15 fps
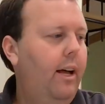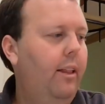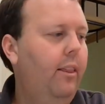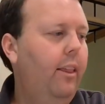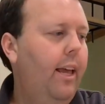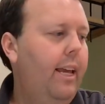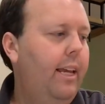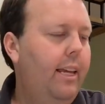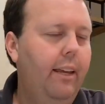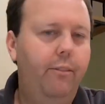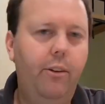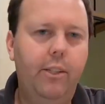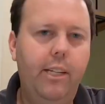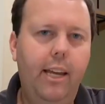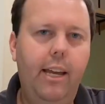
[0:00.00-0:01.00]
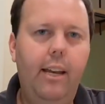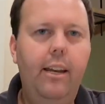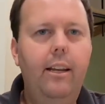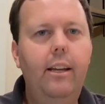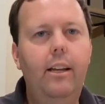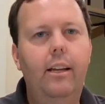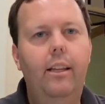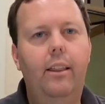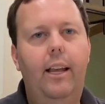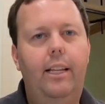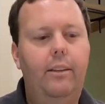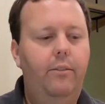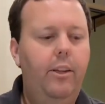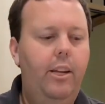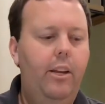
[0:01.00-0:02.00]
Like if you did like
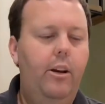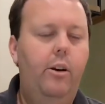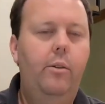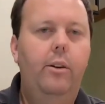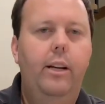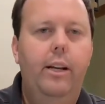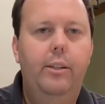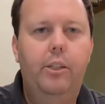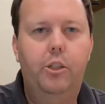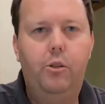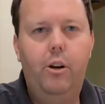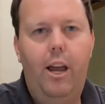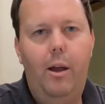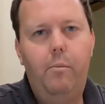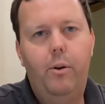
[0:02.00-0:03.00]
the video, subscribe.